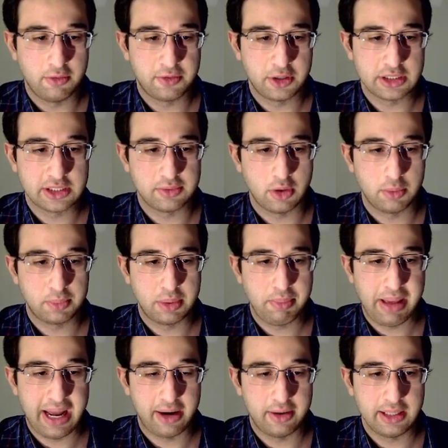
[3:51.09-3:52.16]
first of all
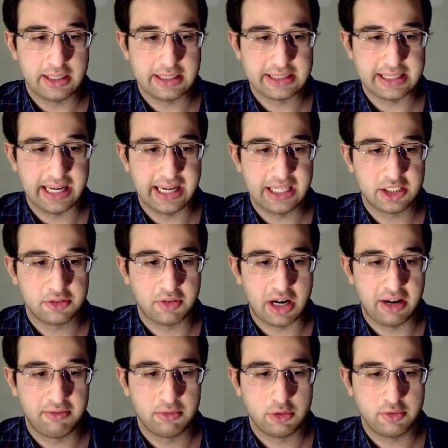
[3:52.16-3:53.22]
preparing this
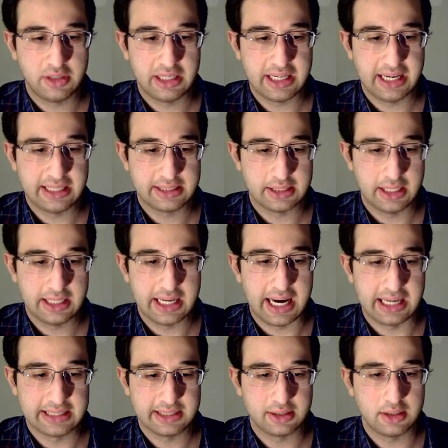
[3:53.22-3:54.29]
h5 move in case I
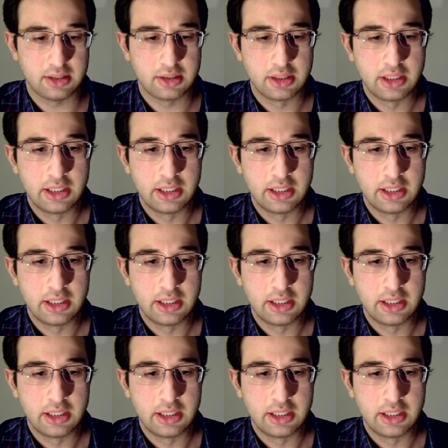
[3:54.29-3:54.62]
castle,